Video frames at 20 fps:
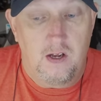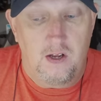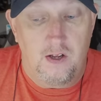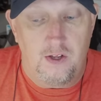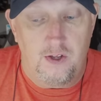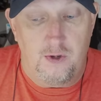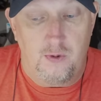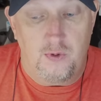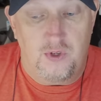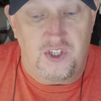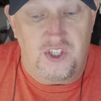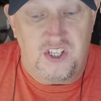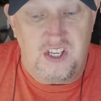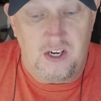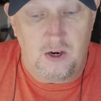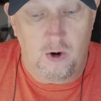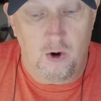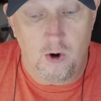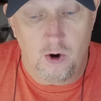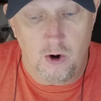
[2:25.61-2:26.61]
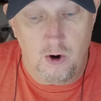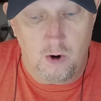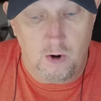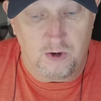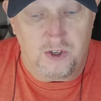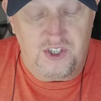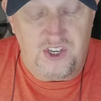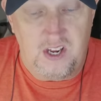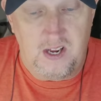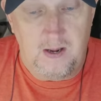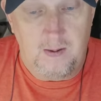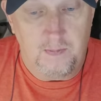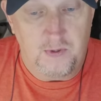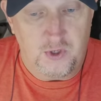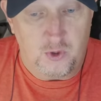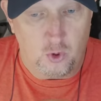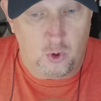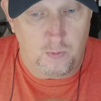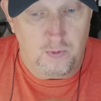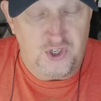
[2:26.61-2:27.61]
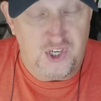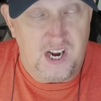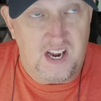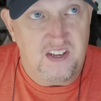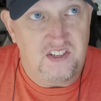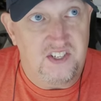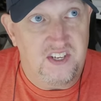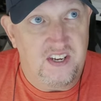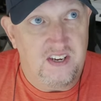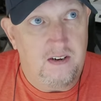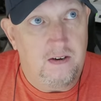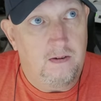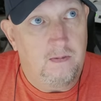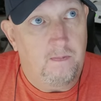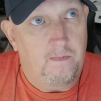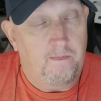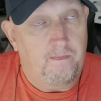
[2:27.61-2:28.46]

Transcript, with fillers: you see her and her team storm chasing,